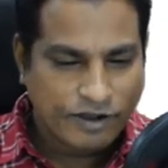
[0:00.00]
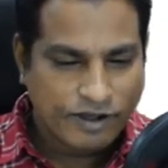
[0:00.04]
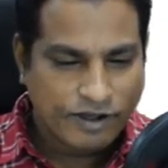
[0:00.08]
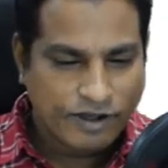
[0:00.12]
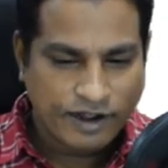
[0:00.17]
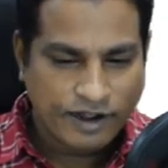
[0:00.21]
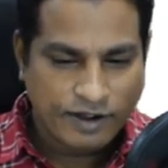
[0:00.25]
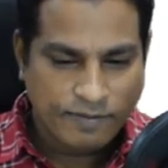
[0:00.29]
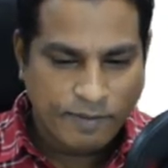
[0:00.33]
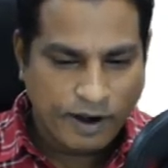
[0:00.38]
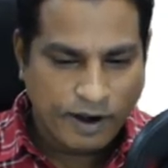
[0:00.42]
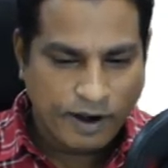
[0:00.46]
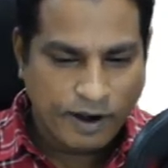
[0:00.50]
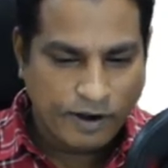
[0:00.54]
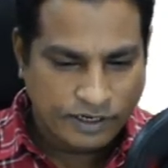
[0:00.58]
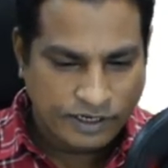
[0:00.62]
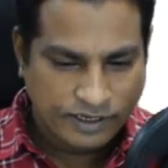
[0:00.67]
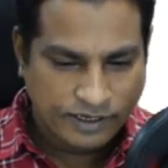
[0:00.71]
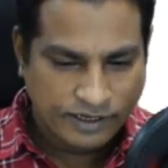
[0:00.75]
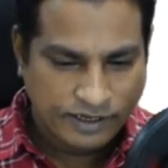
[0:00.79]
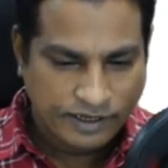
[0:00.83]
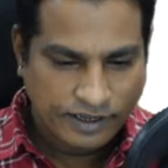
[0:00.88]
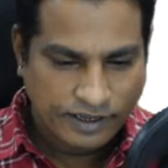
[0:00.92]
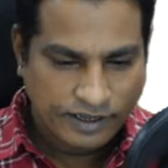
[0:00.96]
on
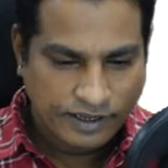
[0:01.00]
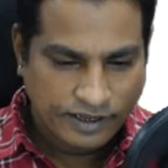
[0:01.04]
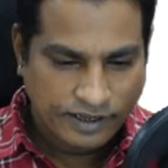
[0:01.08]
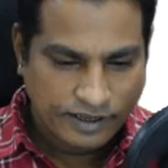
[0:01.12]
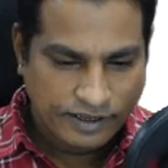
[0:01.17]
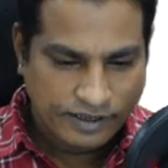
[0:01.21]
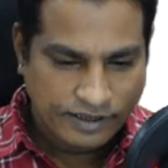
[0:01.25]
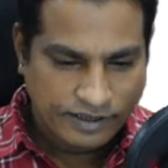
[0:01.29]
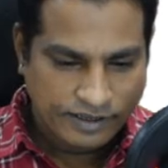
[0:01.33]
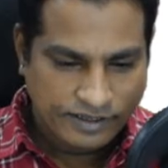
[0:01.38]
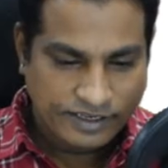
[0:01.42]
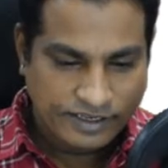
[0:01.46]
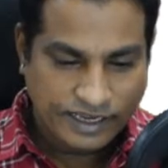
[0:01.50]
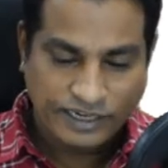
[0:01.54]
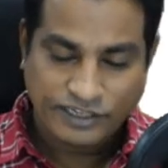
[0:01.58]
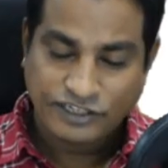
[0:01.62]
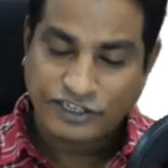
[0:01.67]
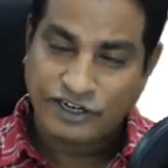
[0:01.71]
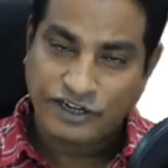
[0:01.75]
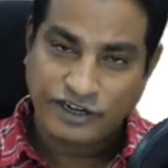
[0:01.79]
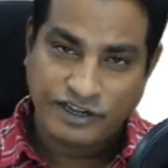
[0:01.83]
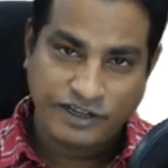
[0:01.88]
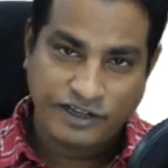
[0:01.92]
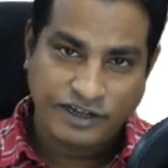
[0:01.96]
about
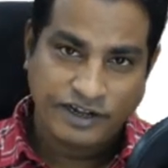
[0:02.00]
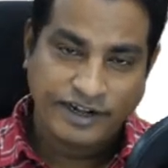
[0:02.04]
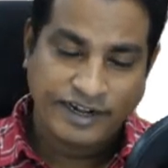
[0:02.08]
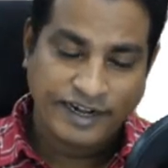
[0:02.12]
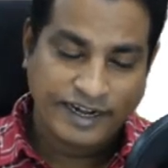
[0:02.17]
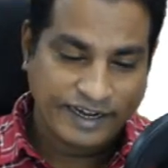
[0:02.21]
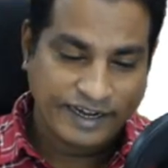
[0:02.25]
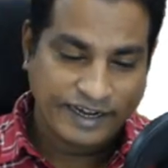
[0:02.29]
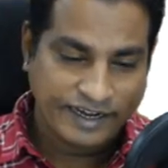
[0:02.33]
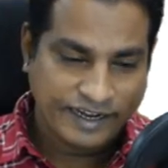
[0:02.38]
section here. It'll